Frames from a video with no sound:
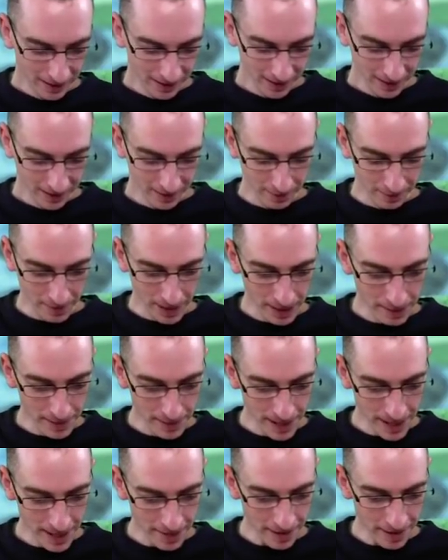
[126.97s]
So maybe
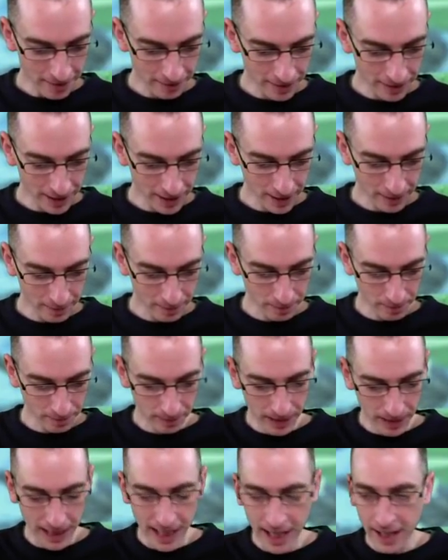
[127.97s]
they're after the
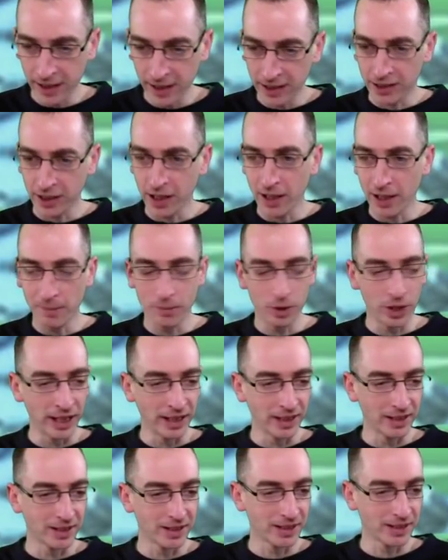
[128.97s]
killer tie
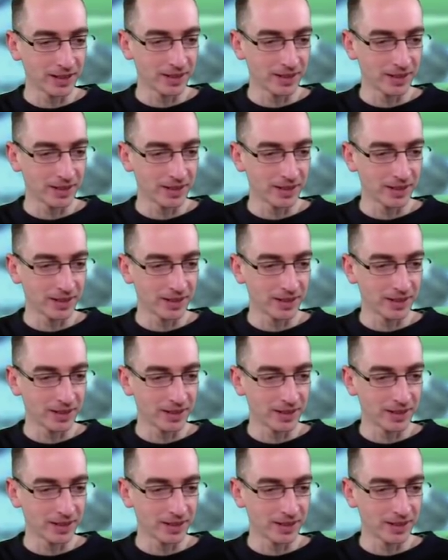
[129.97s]
breaks.